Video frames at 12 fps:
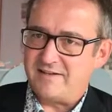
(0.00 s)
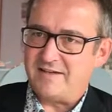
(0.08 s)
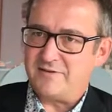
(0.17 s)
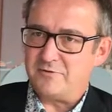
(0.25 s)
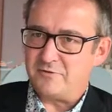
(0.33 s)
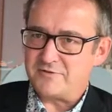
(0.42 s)

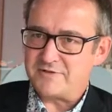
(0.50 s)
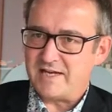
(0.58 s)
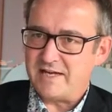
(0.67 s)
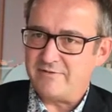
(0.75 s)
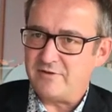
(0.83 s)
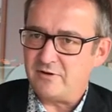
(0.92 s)
and you also
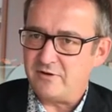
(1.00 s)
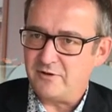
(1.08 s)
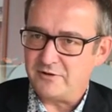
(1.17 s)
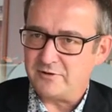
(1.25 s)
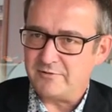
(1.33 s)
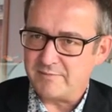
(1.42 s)
have
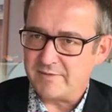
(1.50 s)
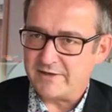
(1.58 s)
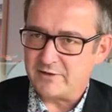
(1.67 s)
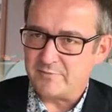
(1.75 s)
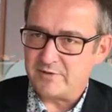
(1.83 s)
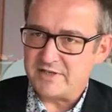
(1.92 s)
ongoing
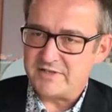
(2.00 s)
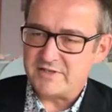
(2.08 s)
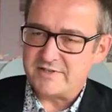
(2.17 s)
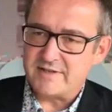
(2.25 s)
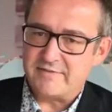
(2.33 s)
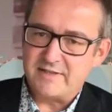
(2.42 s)
mining
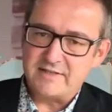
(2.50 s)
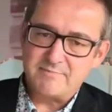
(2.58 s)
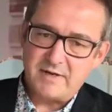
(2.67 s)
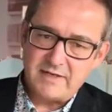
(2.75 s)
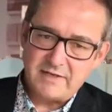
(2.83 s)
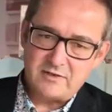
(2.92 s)
operations. And these
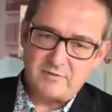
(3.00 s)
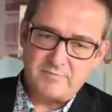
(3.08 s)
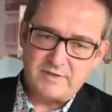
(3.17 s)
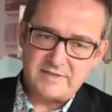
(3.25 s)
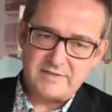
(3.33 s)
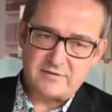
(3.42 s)
mining
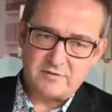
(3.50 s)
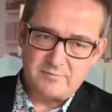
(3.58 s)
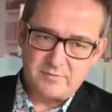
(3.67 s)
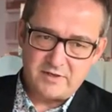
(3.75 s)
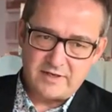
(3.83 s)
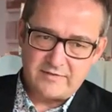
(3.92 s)
companies that
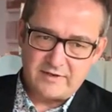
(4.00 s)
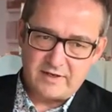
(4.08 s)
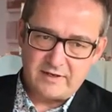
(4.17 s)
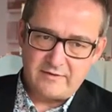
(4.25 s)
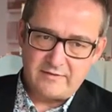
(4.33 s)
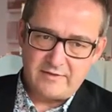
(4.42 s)
operate
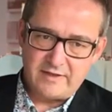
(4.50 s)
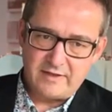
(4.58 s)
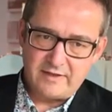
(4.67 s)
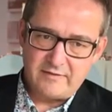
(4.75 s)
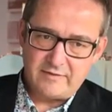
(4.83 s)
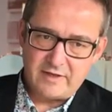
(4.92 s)
there,
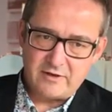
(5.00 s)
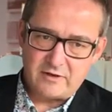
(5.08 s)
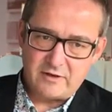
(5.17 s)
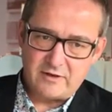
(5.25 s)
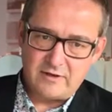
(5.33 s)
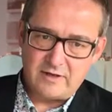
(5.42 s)
they, they
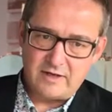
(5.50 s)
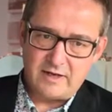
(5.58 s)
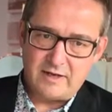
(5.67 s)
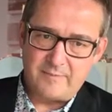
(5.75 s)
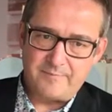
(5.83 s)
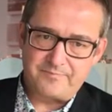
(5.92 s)
are
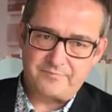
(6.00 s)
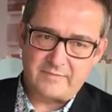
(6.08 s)
um,